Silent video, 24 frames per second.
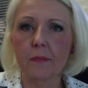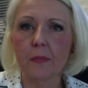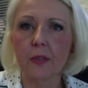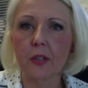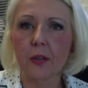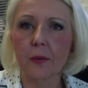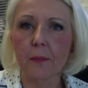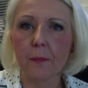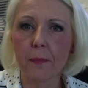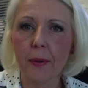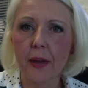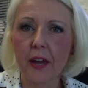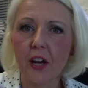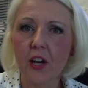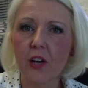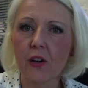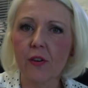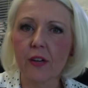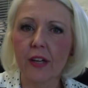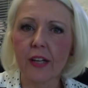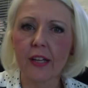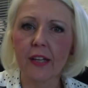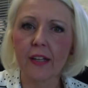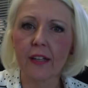
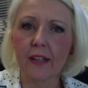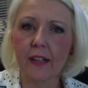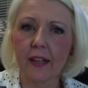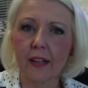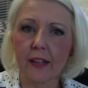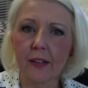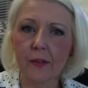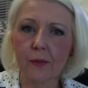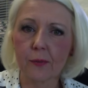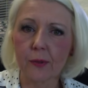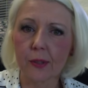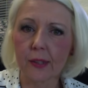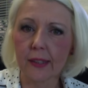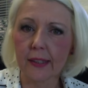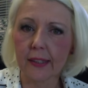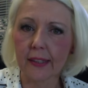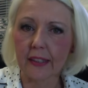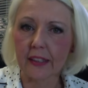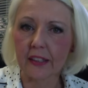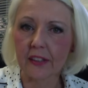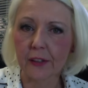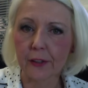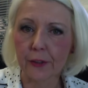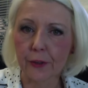Comparing can really
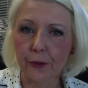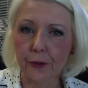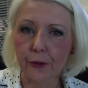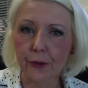kill your